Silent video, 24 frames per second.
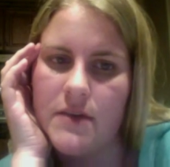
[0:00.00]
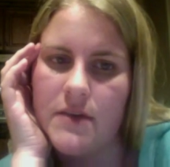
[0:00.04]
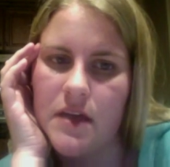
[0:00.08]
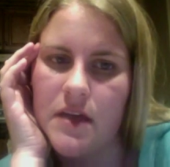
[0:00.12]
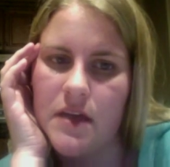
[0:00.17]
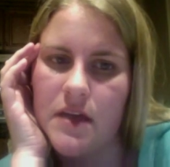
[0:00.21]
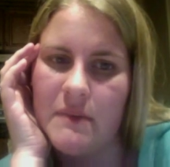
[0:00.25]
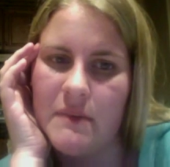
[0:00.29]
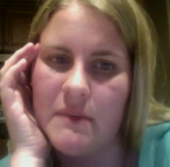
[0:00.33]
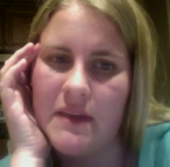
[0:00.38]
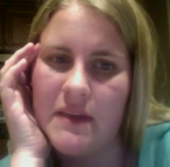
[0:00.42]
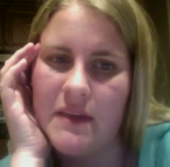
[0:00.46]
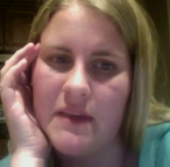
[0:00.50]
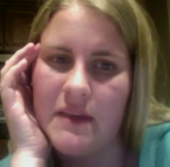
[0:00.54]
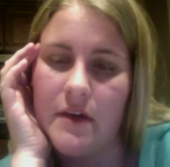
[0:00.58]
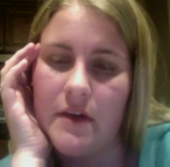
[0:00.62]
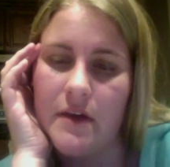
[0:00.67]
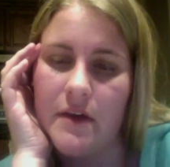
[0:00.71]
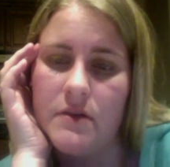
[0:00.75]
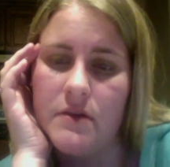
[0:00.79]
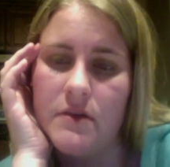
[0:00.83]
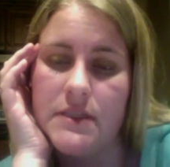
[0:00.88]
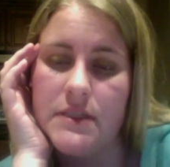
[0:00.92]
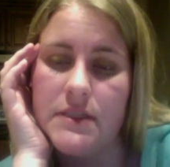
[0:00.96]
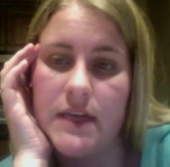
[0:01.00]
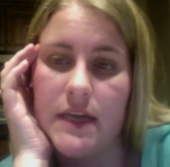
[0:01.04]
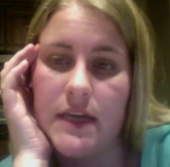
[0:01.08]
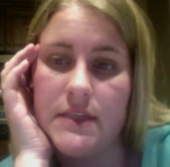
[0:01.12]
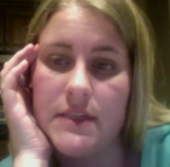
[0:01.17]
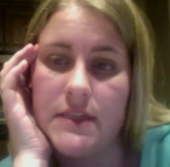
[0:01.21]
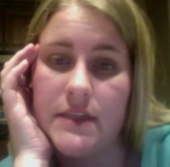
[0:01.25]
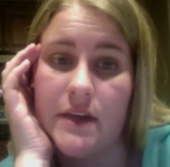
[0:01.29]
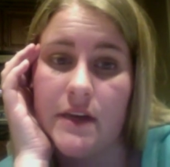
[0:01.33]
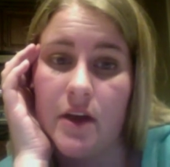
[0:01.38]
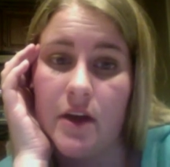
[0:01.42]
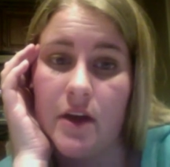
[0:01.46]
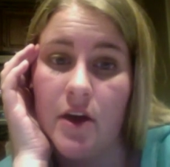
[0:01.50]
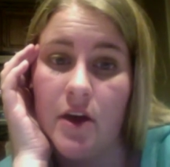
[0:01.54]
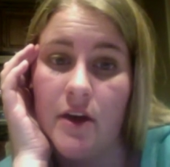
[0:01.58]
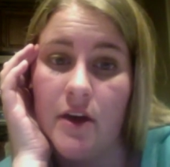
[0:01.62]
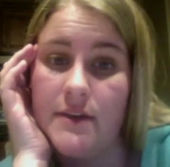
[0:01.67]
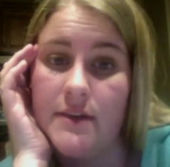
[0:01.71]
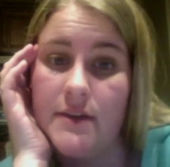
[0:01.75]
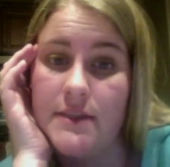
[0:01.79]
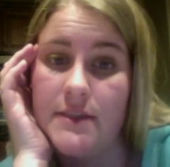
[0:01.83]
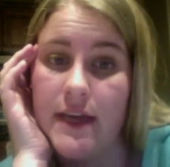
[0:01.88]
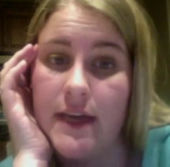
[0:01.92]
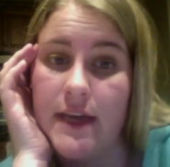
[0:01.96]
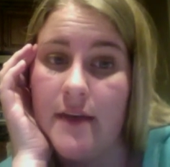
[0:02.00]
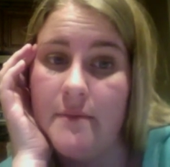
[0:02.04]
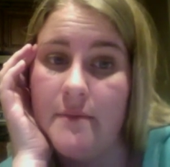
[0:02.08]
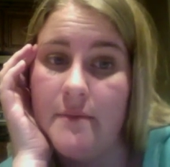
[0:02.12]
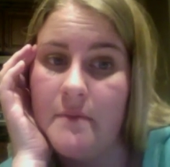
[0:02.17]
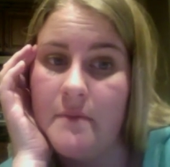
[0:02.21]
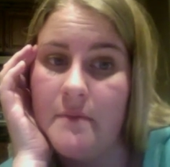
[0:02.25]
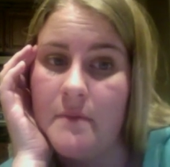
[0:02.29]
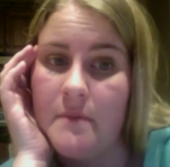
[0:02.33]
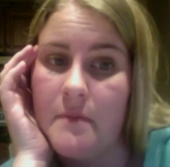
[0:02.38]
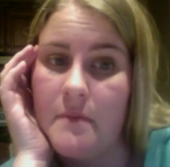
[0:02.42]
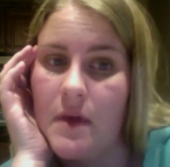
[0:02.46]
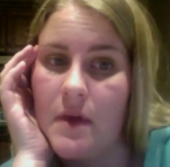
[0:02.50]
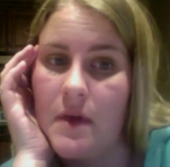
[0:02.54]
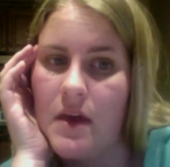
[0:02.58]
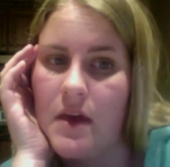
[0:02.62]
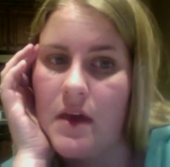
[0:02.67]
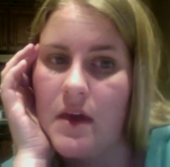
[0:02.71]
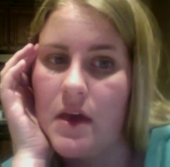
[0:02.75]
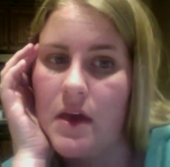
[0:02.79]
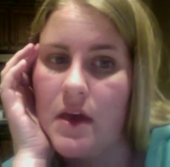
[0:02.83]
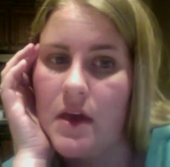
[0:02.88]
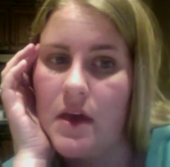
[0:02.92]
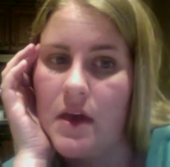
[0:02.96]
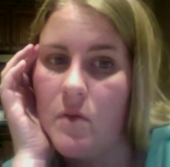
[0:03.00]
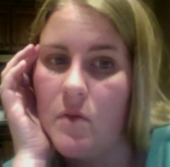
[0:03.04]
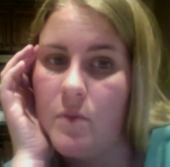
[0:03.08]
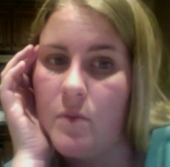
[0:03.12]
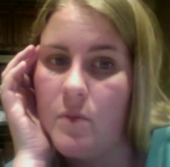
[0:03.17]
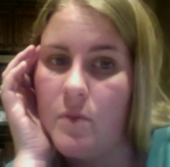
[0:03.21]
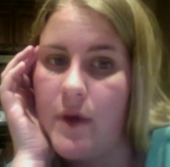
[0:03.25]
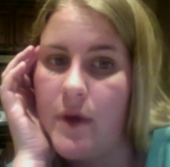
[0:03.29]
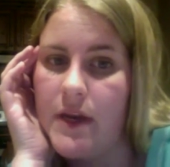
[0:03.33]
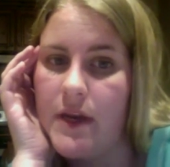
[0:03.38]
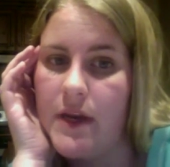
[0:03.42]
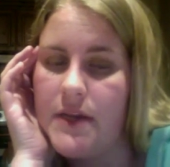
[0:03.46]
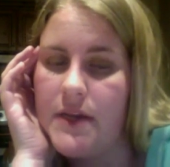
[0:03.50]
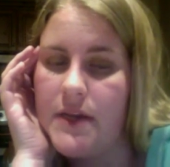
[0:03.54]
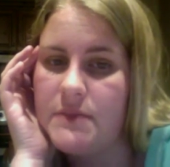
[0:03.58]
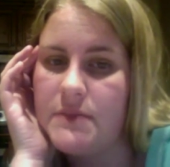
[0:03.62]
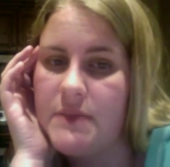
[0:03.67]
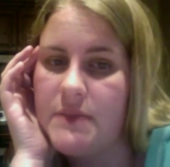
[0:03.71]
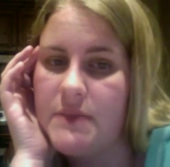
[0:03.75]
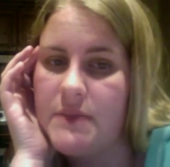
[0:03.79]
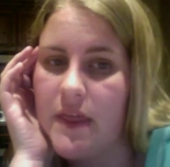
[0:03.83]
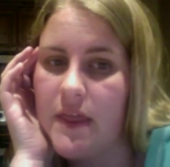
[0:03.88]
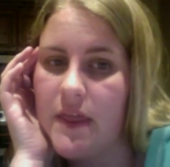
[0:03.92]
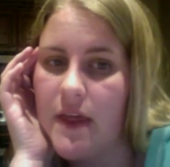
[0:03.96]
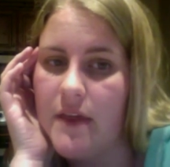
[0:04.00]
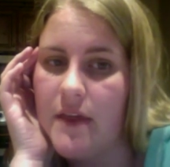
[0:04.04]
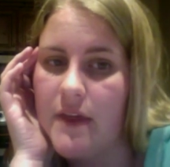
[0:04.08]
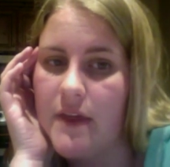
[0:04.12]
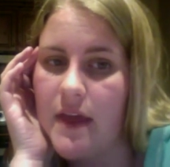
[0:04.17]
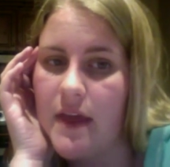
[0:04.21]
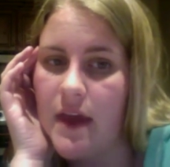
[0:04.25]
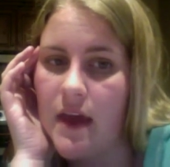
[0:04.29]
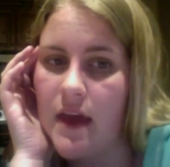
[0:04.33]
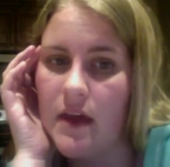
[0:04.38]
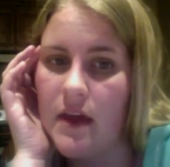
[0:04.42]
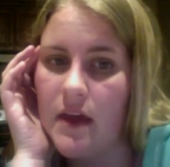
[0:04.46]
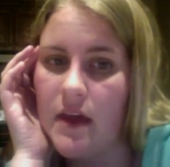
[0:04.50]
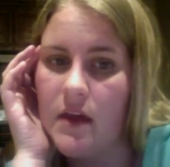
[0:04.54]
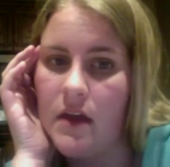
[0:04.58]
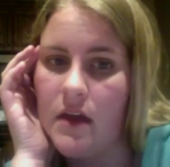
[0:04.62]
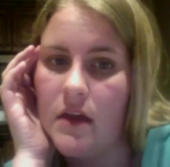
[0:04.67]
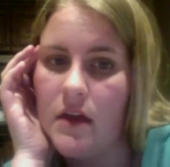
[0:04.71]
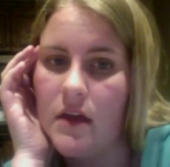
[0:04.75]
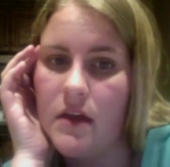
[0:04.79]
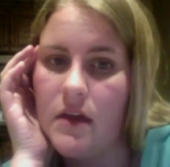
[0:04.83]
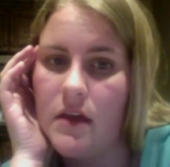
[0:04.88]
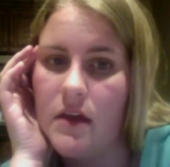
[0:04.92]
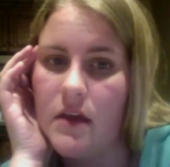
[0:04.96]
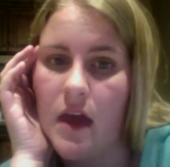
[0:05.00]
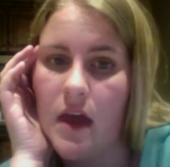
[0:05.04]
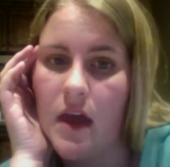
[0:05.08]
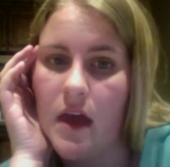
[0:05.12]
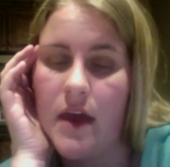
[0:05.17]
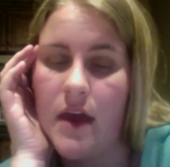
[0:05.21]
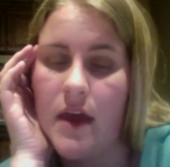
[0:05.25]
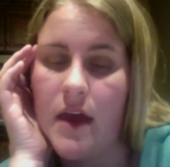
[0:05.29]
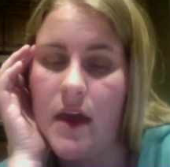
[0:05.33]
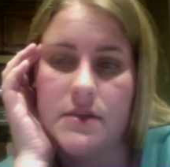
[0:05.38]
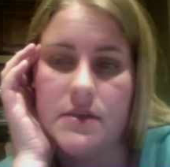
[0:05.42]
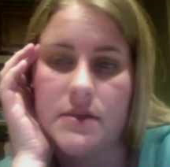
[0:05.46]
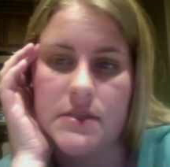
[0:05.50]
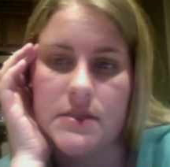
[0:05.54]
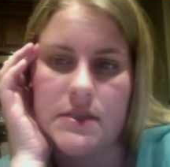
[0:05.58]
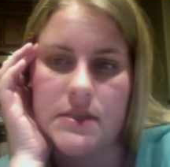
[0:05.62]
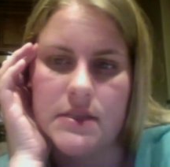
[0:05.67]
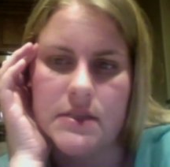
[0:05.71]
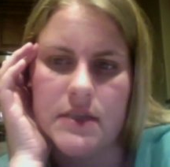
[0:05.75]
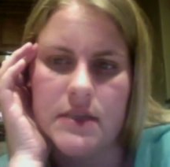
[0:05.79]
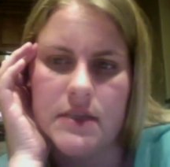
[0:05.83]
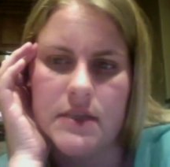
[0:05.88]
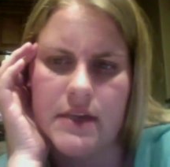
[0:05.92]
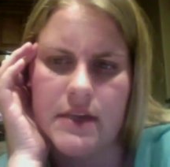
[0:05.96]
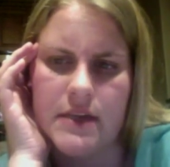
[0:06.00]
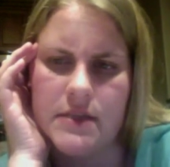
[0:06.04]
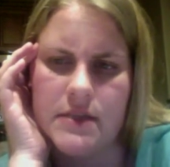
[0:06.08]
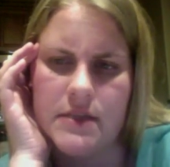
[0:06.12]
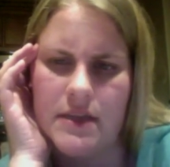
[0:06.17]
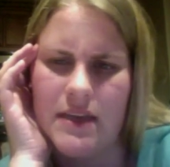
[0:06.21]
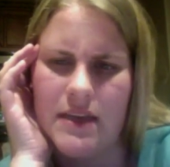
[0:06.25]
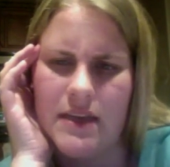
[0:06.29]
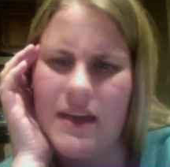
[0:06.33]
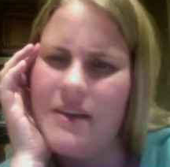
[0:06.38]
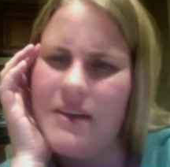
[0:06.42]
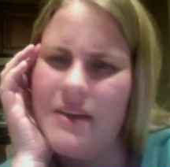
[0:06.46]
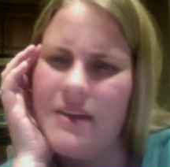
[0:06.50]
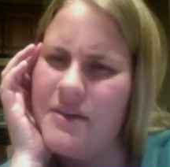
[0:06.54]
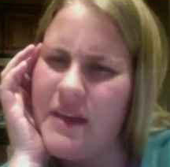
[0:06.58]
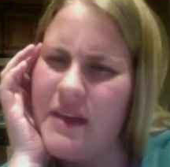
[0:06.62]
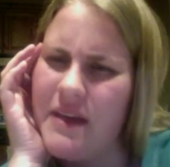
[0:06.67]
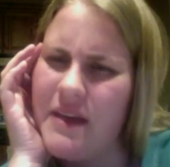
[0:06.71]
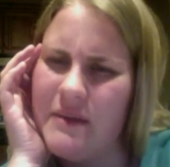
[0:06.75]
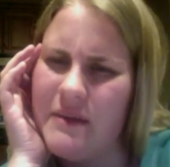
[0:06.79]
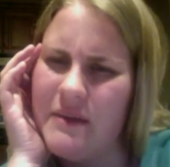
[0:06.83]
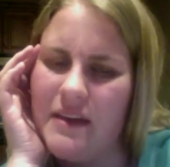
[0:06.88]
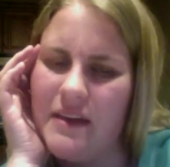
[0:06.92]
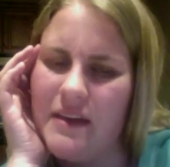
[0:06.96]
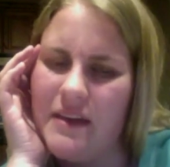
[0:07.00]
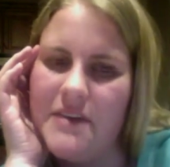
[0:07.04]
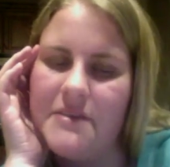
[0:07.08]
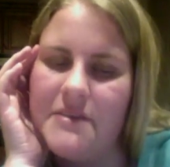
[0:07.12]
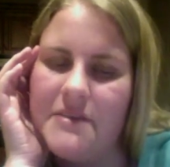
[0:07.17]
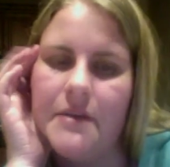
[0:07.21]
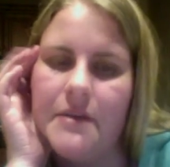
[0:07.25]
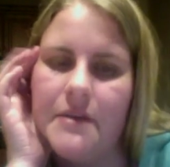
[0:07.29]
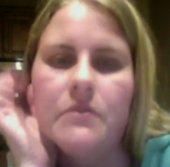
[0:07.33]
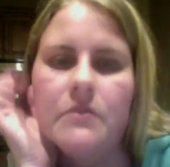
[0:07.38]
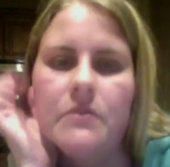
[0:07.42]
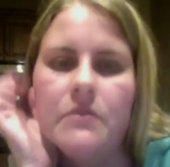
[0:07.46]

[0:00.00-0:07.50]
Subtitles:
I mean, they don't detect it all the time, but it does mean that they can detect it. And you know what I mean? I don't know.